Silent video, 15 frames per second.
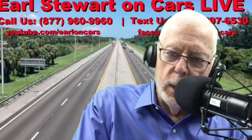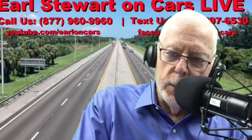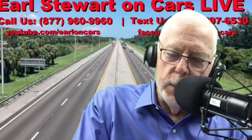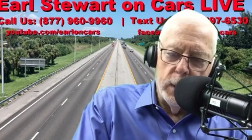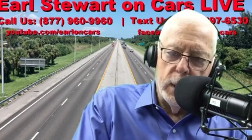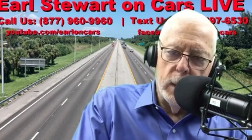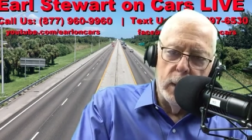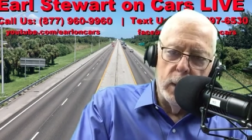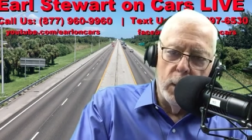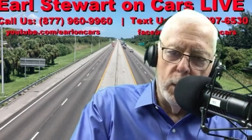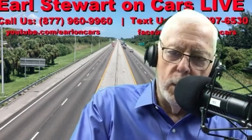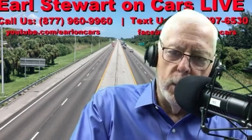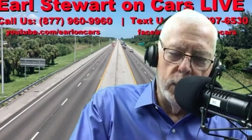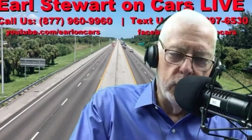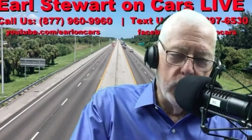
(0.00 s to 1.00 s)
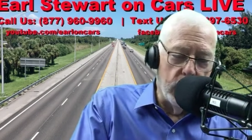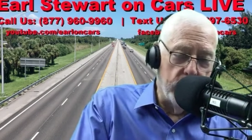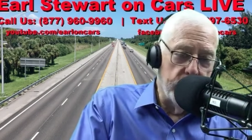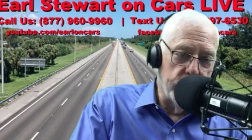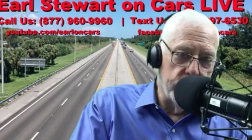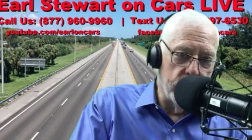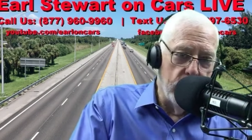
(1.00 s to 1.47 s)
Tell
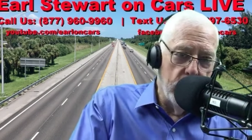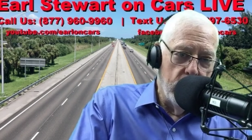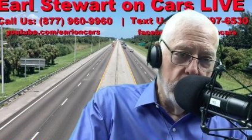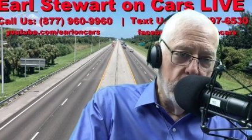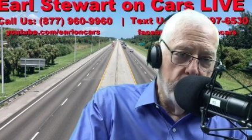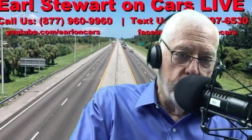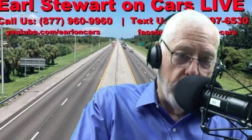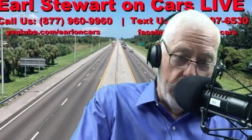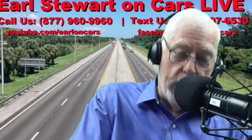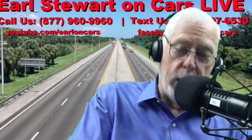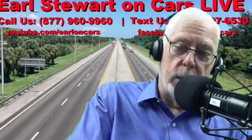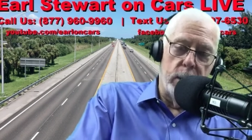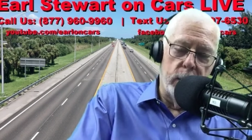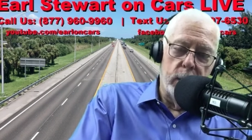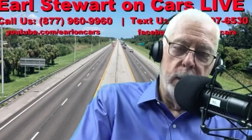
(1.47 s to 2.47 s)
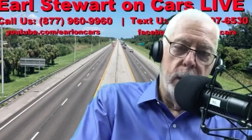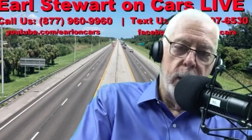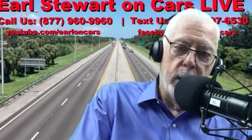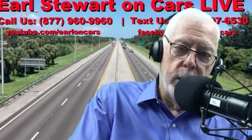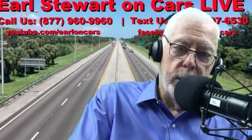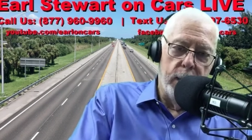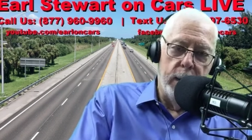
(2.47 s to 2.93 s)
this buyer
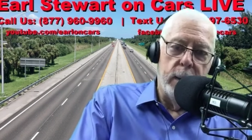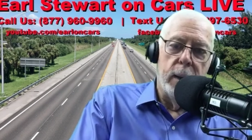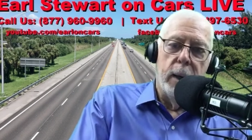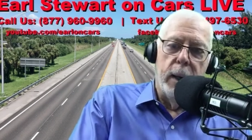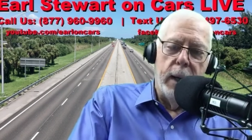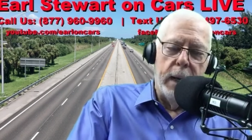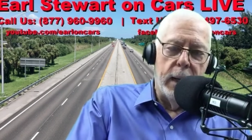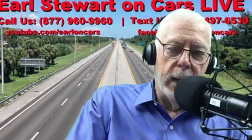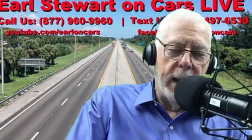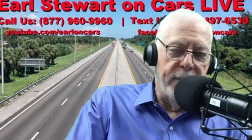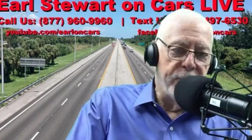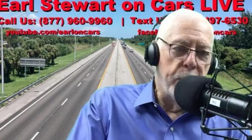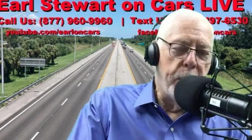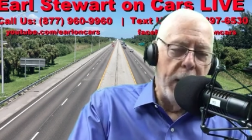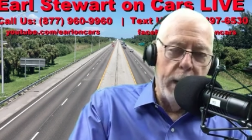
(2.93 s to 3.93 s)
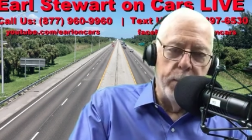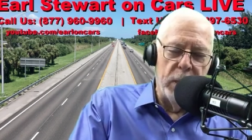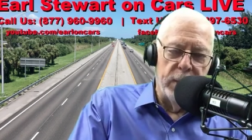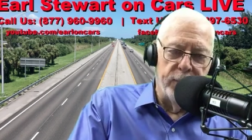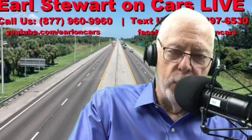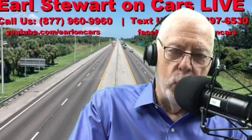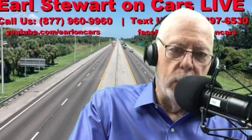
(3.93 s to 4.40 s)
that he can have a
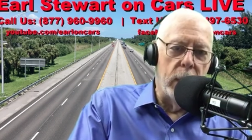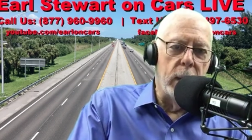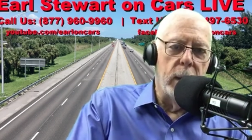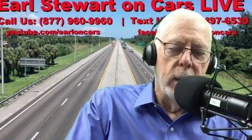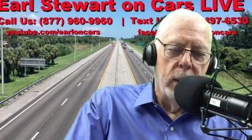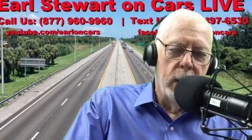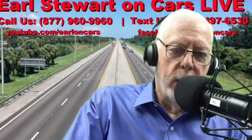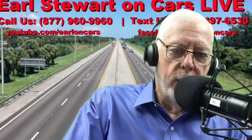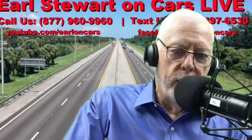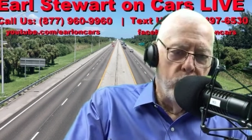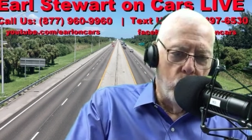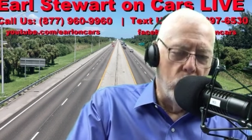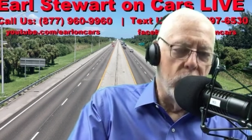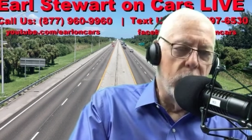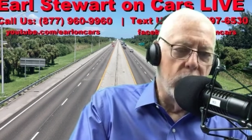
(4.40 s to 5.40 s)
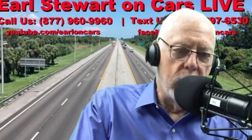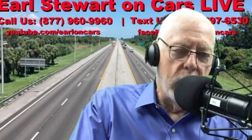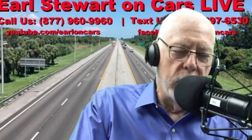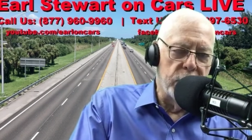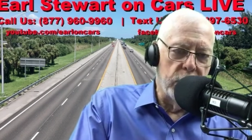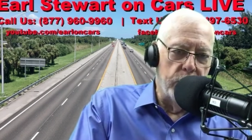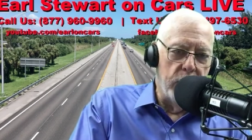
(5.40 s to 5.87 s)
payment of only
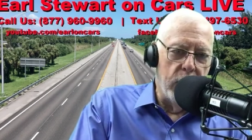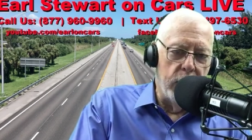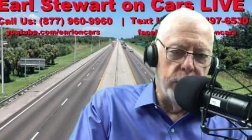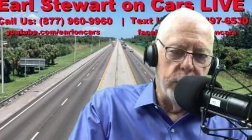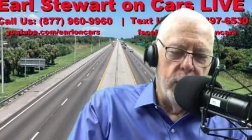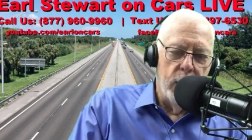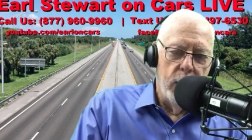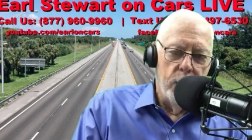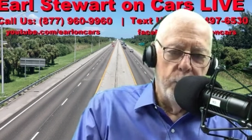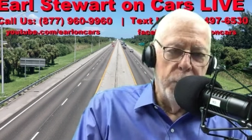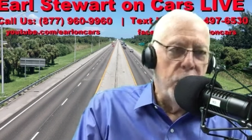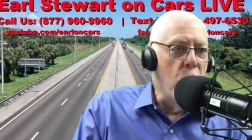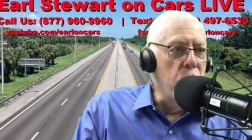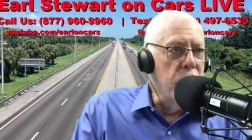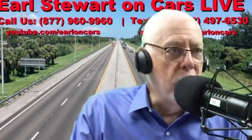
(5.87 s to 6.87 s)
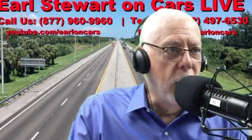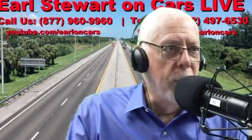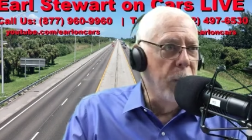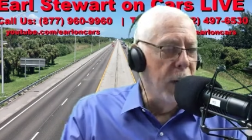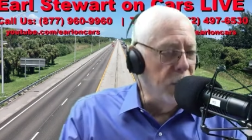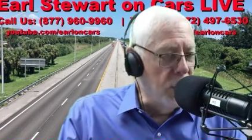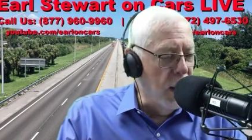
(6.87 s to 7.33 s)
$400 a month, but don't
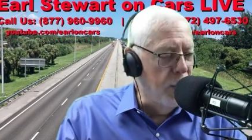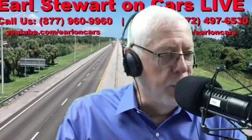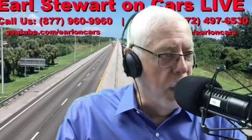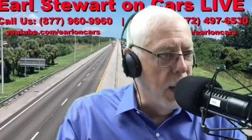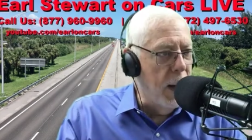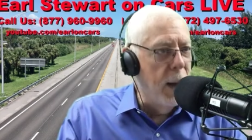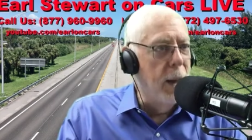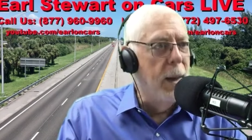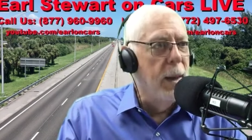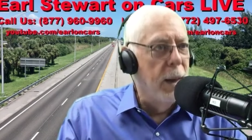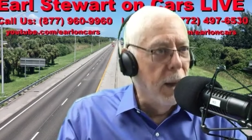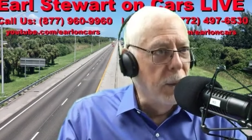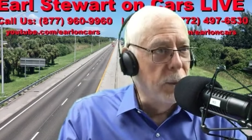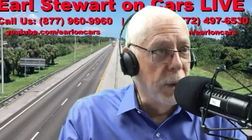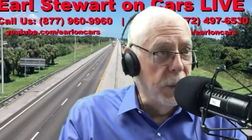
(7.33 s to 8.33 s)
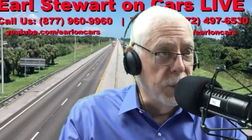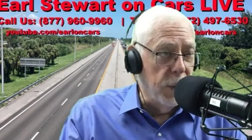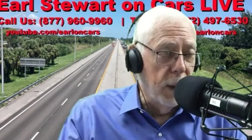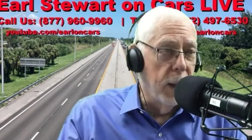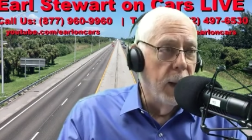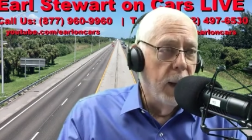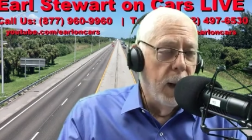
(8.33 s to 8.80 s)
tell him that he's not buying, he's
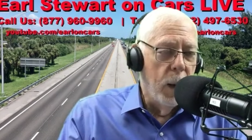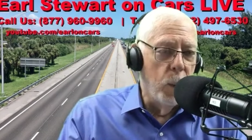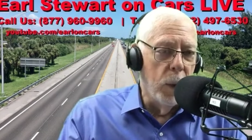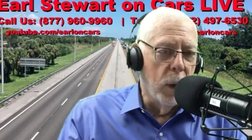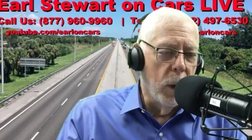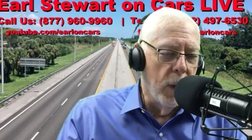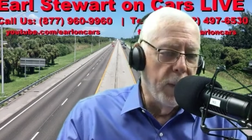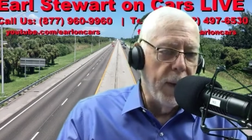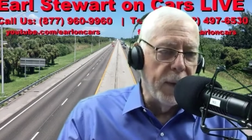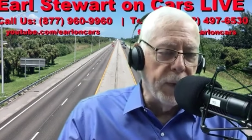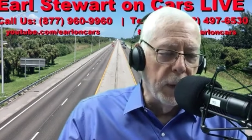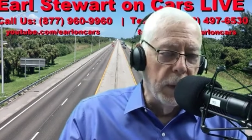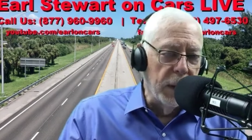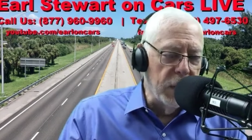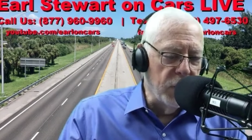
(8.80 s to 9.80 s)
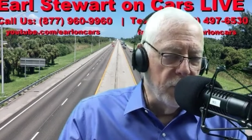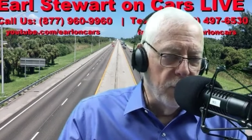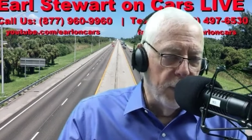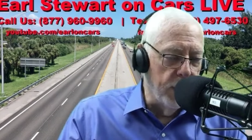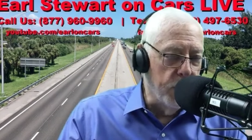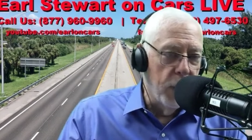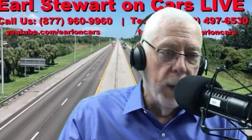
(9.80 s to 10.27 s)
leasing. And we call that the lease
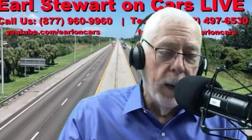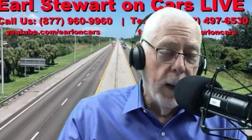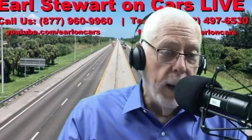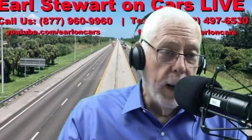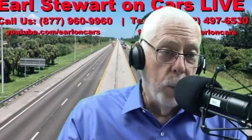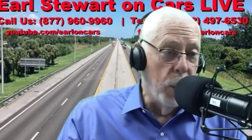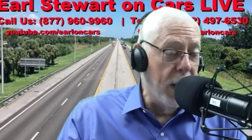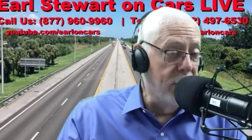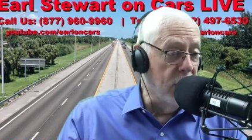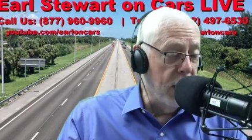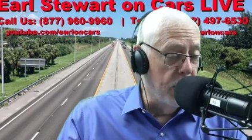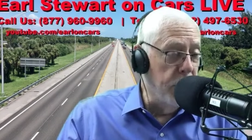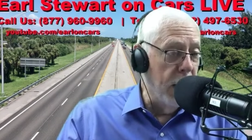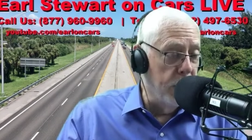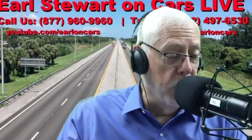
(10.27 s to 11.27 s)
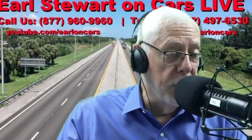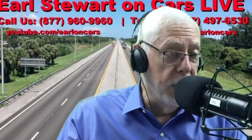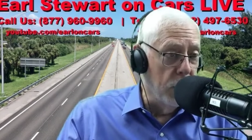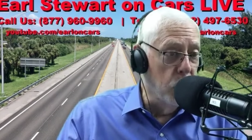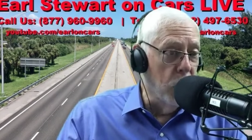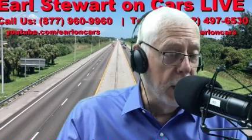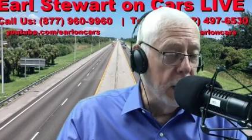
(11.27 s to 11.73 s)
flip, and we have a lot of
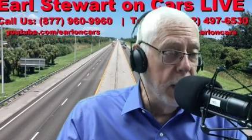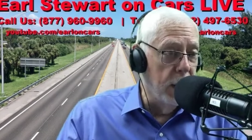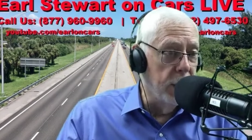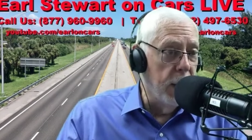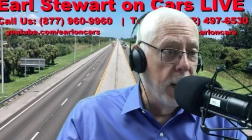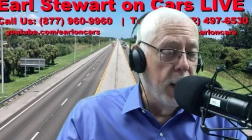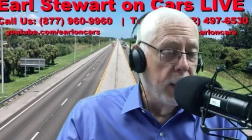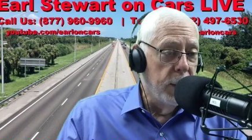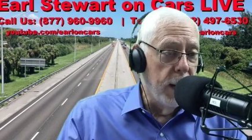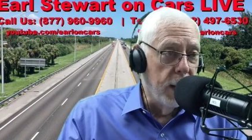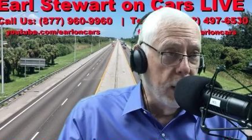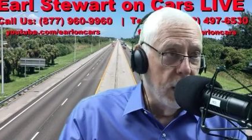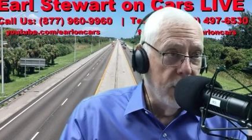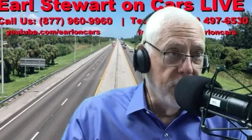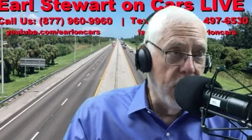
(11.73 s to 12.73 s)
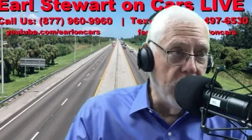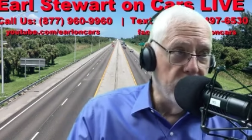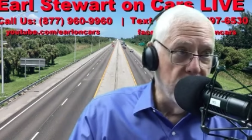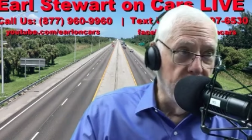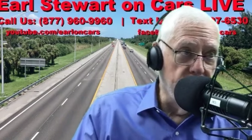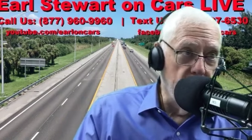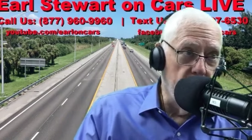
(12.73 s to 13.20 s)
people that really get taken
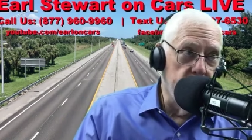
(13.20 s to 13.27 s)
advantage